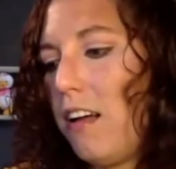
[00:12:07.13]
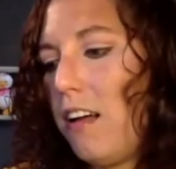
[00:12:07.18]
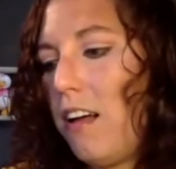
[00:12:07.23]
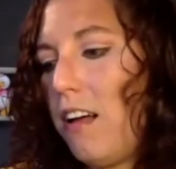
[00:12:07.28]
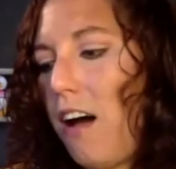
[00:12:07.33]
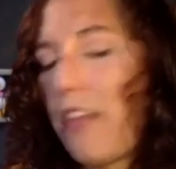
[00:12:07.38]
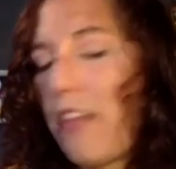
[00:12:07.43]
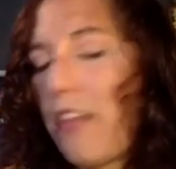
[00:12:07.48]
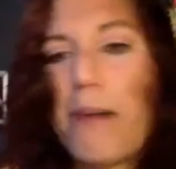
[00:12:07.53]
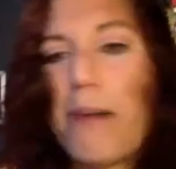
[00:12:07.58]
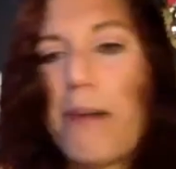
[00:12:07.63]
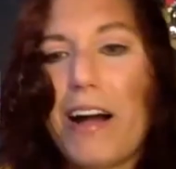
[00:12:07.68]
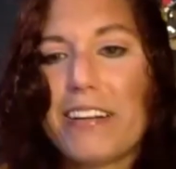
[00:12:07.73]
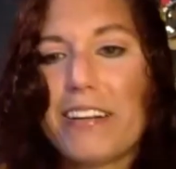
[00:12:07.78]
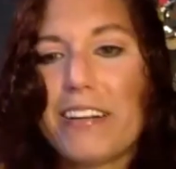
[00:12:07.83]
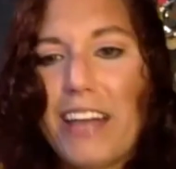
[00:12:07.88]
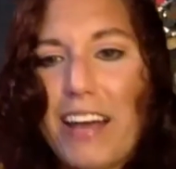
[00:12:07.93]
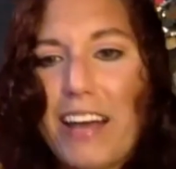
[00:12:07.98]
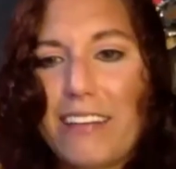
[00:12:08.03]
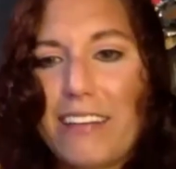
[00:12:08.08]
On the
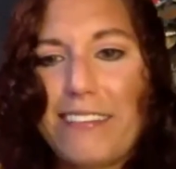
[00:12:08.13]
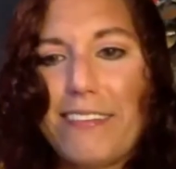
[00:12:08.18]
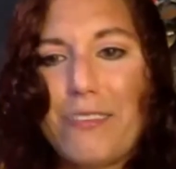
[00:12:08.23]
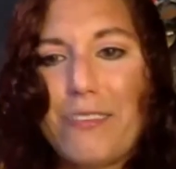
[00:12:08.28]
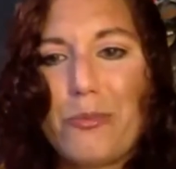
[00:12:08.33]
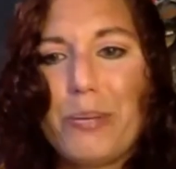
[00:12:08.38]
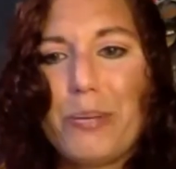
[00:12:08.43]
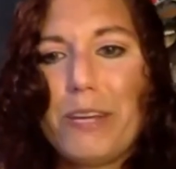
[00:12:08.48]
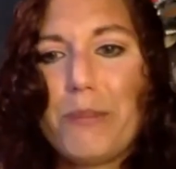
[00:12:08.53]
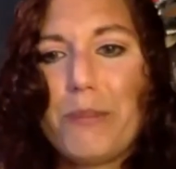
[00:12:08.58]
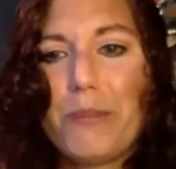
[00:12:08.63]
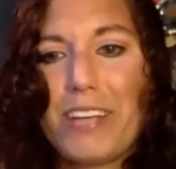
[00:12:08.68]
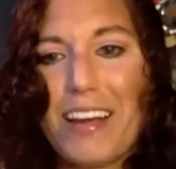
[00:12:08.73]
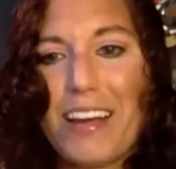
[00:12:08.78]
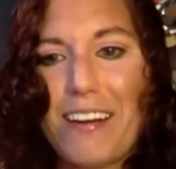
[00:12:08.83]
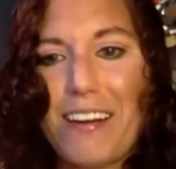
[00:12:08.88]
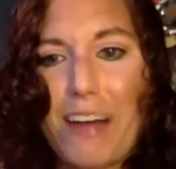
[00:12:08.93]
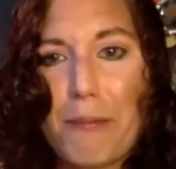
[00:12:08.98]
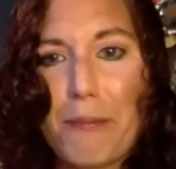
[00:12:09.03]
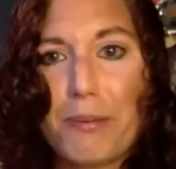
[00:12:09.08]
podcast this week, we aired
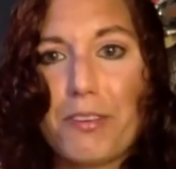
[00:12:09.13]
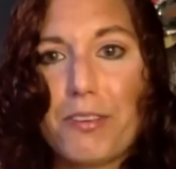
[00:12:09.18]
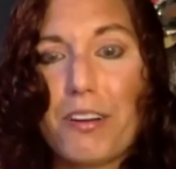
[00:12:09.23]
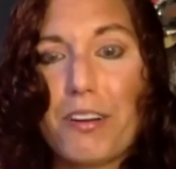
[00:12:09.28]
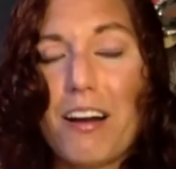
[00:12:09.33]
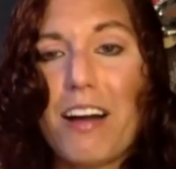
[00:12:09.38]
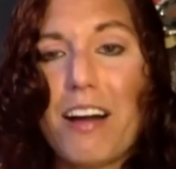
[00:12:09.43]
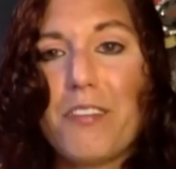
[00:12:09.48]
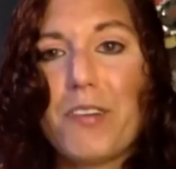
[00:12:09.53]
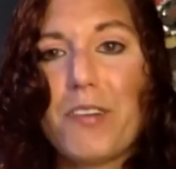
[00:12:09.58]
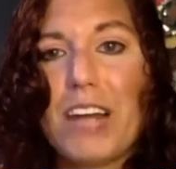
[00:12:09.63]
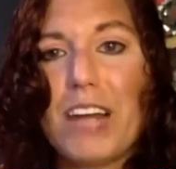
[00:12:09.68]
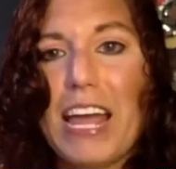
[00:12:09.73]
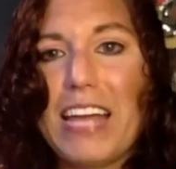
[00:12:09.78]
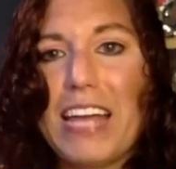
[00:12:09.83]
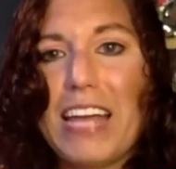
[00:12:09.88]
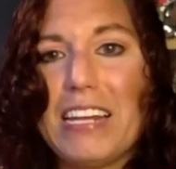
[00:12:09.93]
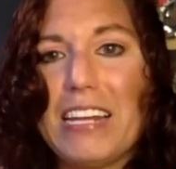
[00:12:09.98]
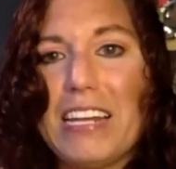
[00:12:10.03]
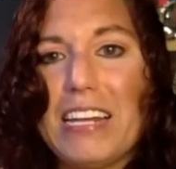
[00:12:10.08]
episode
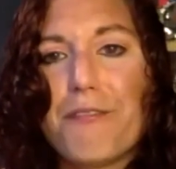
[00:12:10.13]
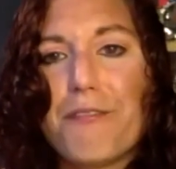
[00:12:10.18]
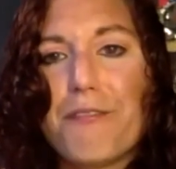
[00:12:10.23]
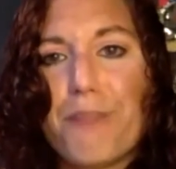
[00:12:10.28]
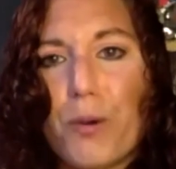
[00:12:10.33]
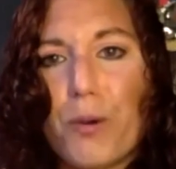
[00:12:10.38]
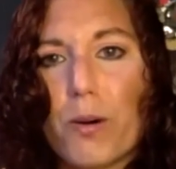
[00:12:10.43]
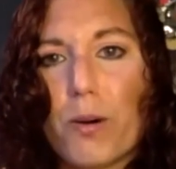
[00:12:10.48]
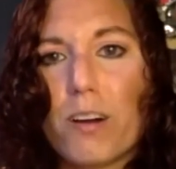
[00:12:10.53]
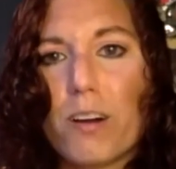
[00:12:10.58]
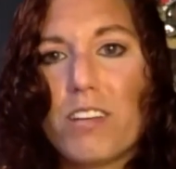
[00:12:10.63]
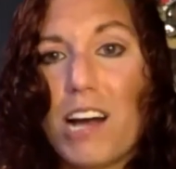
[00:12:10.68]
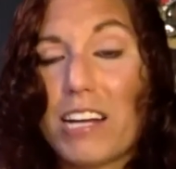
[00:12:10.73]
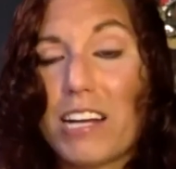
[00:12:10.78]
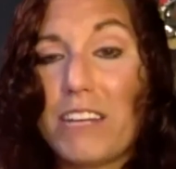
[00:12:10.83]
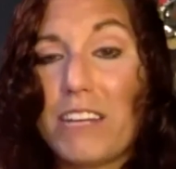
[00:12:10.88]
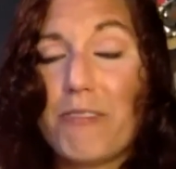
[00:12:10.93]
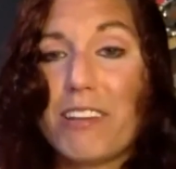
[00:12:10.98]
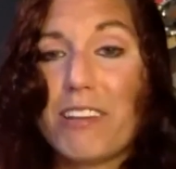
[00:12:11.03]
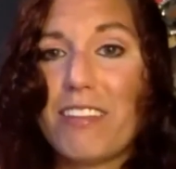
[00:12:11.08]
184, talking
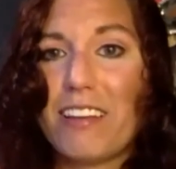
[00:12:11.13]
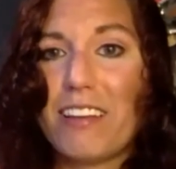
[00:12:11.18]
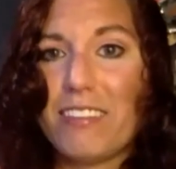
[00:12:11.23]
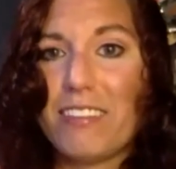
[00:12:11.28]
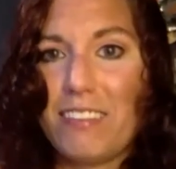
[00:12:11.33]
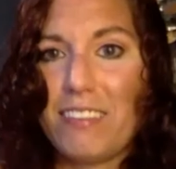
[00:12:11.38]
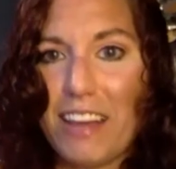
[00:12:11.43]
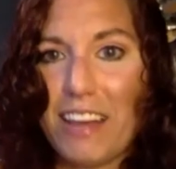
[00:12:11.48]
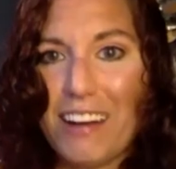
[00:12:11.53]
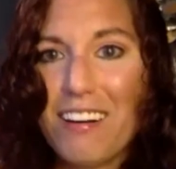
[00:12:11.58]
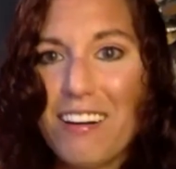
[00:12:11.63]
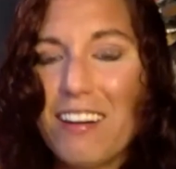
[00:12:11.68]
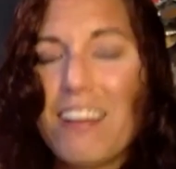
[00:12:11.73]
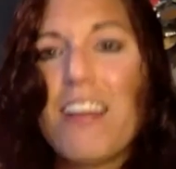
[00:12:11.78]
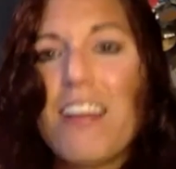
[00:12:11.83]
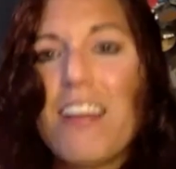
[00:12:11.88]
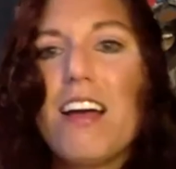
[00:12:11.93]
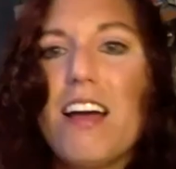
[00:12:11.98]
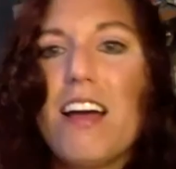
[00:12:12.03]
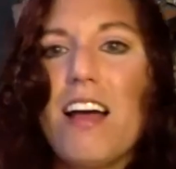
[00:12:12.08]
with Acer.
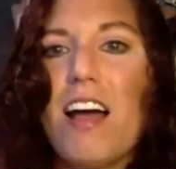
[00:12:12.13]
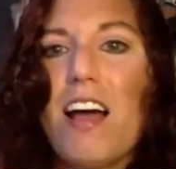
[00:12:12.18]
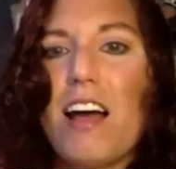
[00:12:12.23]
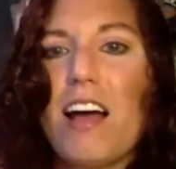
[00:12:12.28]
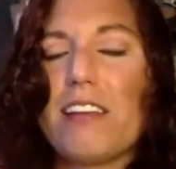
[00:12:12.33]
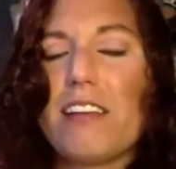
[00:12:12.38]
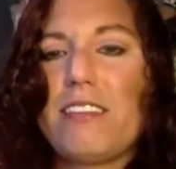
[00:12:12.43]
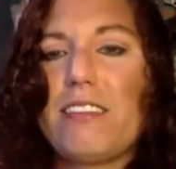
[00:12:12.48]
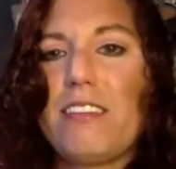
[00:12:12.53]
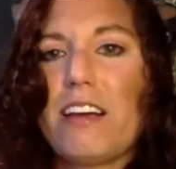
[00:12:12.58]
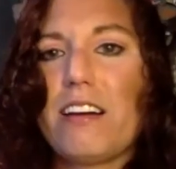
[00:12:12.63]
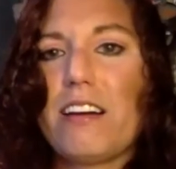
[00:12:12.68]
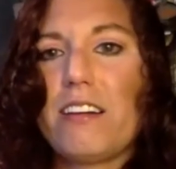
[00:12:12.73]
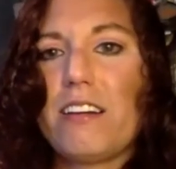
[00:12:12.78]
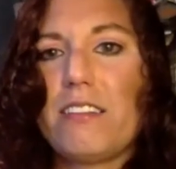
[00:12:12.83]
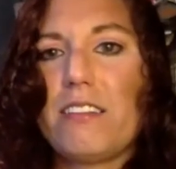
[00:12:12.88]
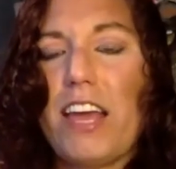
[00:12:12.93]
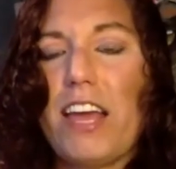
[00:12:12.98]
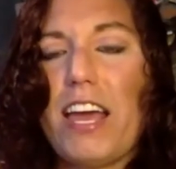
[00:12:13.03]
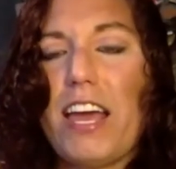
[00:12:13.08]
Acer is
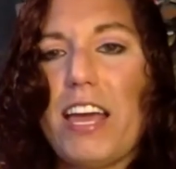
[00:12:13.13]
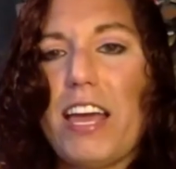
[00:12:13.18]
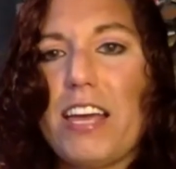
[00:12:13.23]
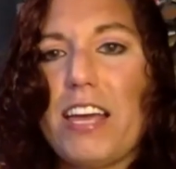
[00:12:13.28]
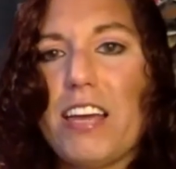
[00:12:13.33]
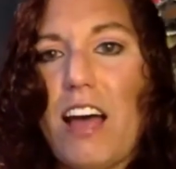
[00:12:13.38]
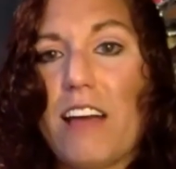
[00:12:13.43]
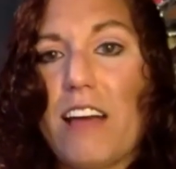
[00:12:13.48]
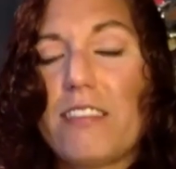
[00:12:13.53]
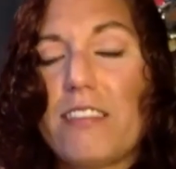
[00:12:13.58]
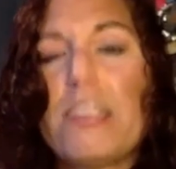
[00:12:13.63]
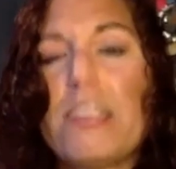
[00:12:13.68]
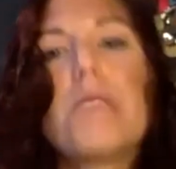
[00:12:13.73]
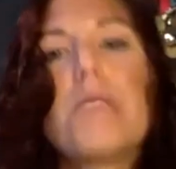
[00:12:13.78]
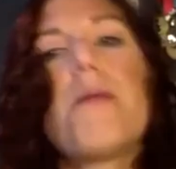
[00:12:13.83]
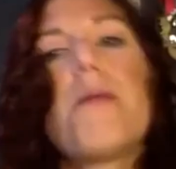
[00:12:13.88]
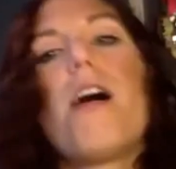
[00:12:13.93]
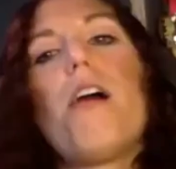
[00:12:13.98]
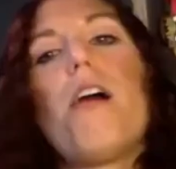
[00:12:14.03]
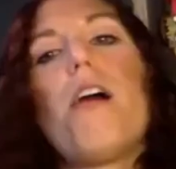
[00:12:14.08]
a St.
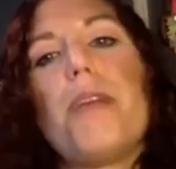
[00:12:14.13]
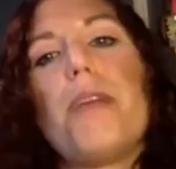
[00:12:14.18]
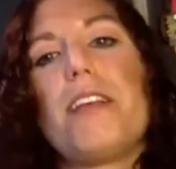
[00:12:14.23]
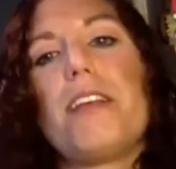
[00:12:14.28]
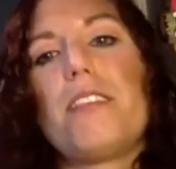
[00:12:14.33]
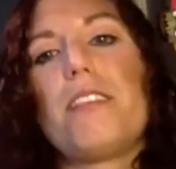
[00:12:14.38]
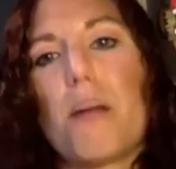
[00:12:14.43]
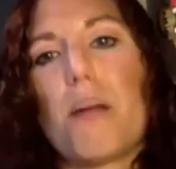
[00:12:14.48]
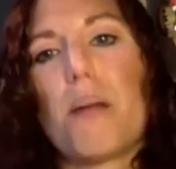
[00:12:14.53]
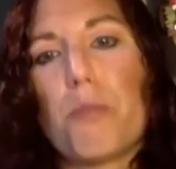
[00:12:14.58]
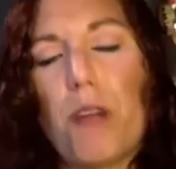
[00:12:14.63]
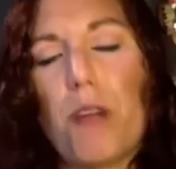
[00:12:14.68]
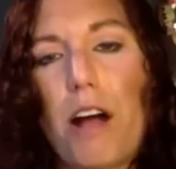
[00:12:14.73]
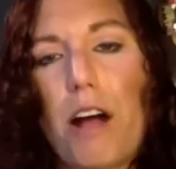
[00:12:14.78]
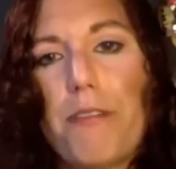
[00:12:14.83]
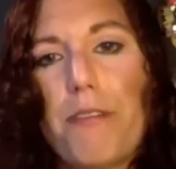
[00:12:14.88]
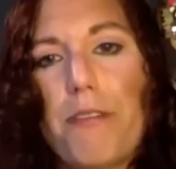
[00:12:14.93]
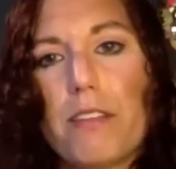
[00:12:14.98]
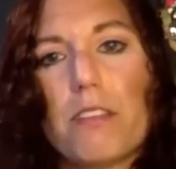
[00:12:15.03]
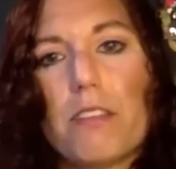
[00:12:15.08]
Paul-based
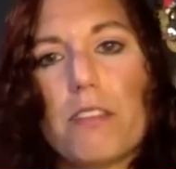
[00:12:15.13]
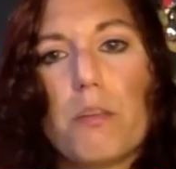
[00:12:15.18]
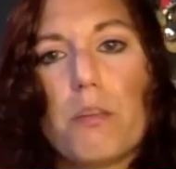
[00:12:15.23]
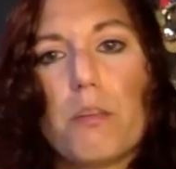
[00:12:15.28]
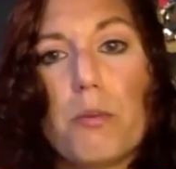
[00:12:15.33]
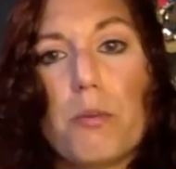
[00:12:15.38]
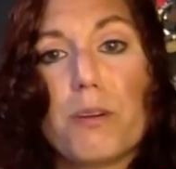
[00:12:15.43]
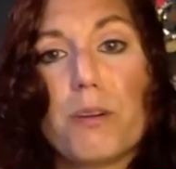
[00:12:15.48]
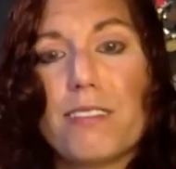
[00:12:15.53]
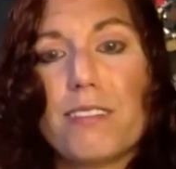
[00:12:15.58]
nonprofit that supports the